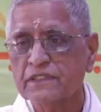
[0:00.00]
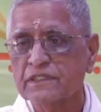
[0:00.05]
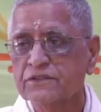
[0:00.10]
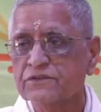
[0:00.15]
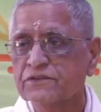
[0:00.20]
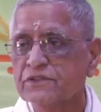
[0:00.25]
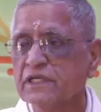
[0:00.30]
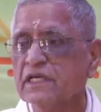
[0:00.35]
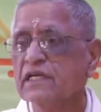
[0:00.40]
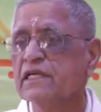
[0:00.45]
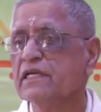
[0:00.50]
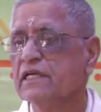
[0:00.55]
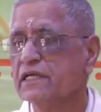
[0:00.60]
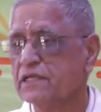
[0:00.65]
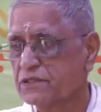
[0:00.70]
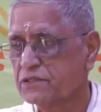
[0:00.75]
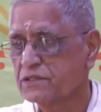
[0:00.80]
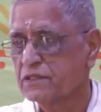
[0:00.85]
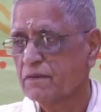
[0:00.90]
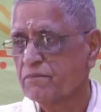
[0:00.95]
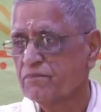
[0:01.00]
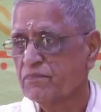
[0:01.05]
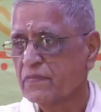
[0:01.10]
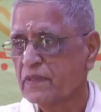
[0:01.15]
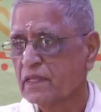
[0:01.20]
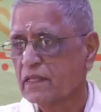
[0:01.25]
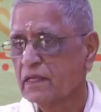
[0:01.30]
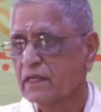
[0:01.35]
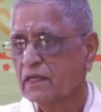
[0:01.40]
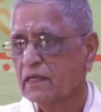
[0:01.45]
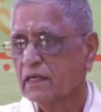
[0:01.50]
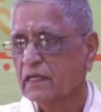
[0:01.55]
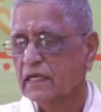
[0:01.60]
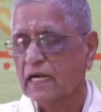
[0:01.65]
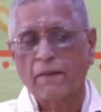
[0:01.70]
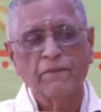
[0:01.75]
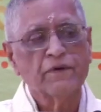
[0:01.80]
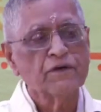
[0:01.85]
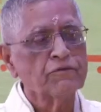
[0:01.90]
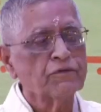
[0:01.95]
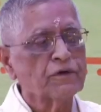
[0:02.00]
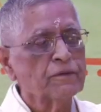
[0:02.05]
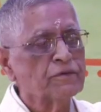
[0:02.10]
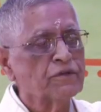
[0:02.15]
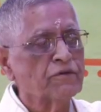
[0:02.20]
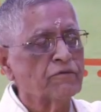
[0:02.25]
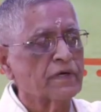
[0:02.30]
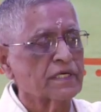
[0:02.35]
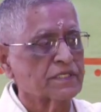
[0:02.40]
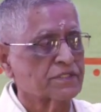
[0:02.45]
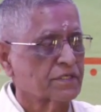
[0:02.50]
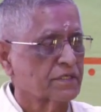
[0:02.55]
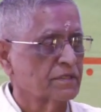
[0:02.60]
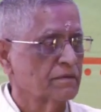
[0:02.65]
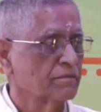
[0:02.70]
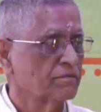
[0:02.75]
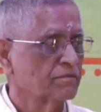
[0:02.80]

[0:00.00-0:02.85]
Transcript: and the theories coming from the West.